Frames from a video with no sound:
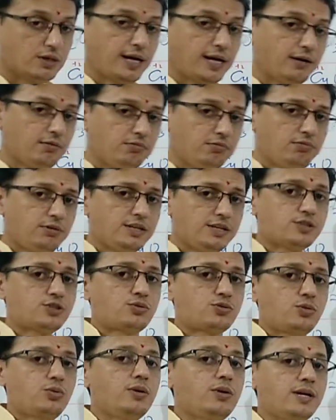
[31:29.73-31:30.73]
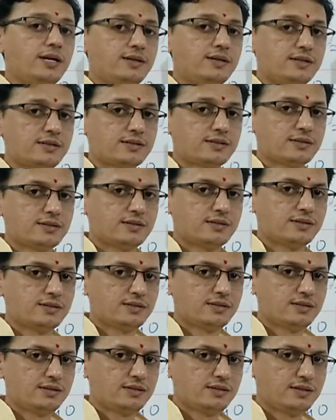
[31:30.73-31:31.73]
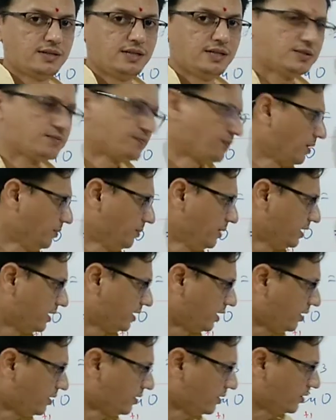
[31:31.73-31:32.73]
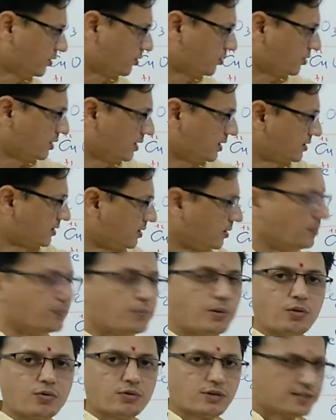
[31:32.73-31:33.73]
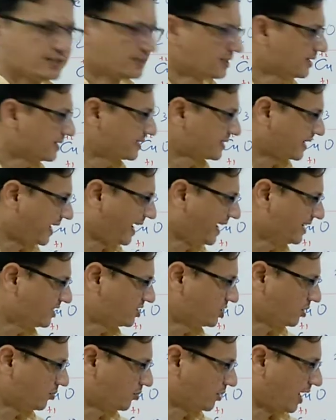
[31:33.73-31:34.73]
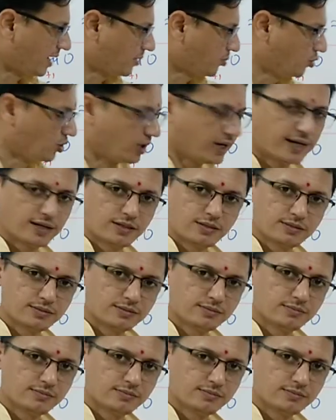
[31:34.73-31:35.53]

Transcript: every student is familiar to this compound. This is calcium carbonate